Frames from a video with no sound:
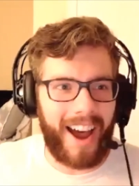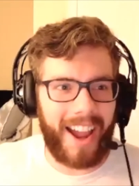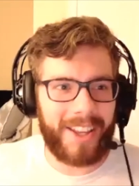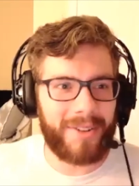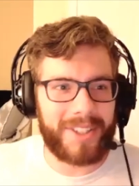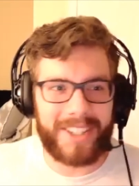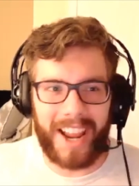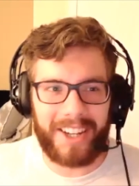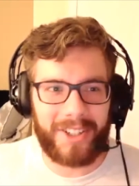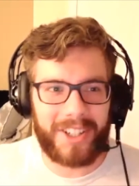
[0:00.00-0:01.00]
I use
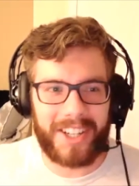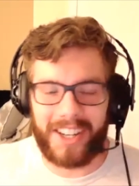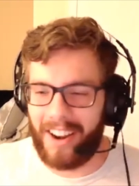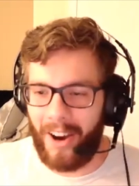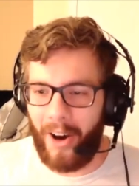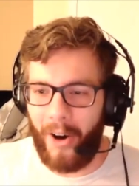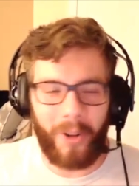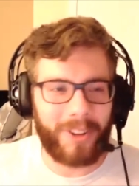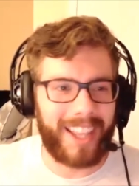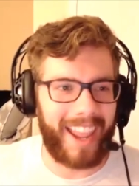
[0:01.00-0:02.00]
nitrogen
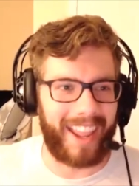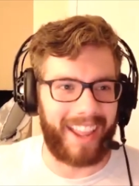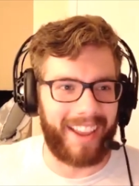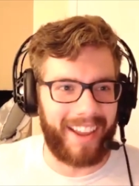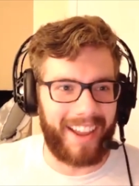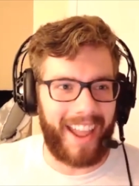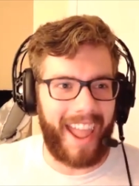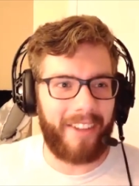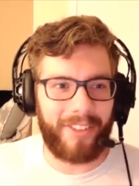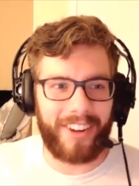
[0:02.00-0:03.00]
all day,
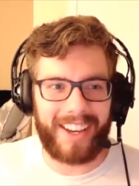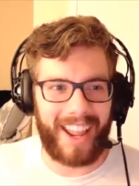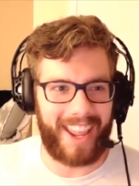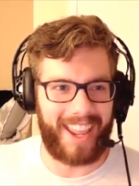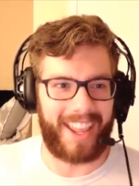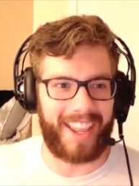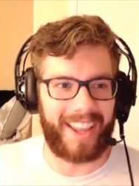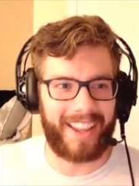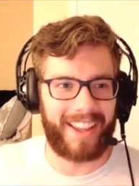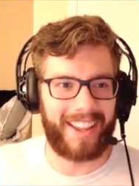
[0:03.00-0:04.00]
every day.
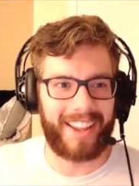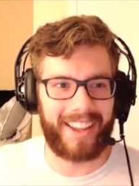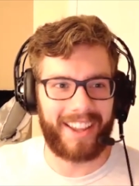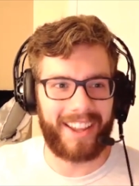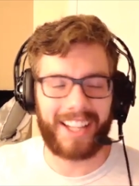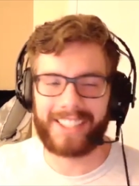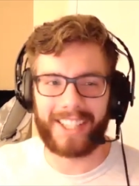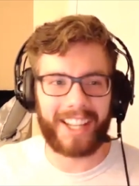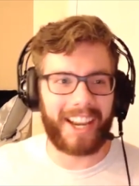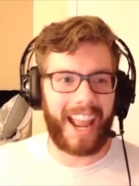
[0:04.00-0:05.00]
It's
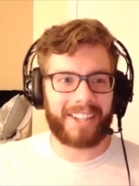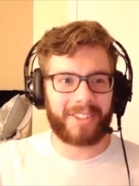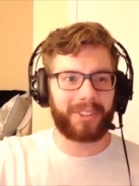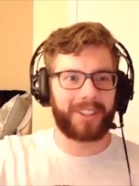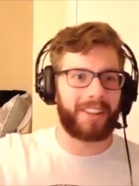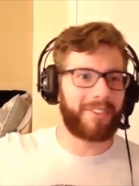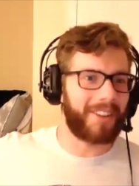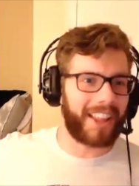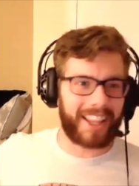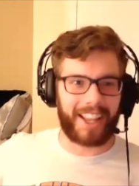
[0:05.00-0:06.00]
like a natural thing
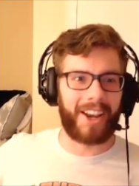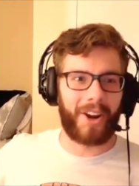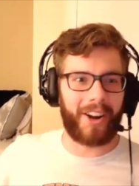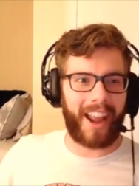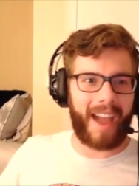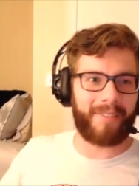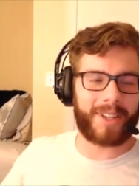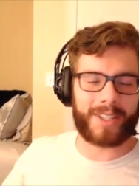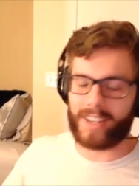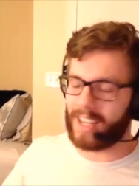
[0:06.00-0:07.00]
for like inert
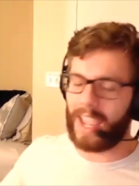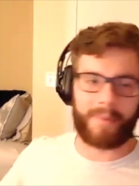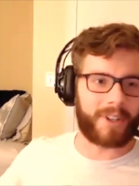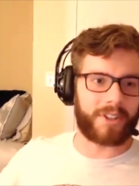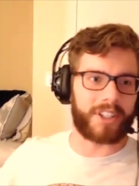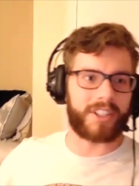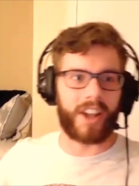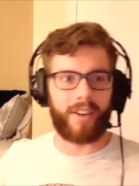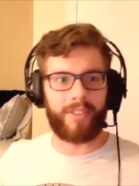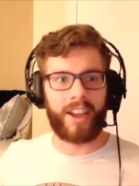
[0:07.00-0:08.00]
atmosphere chemistry
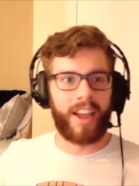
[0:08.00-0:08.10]
stuff.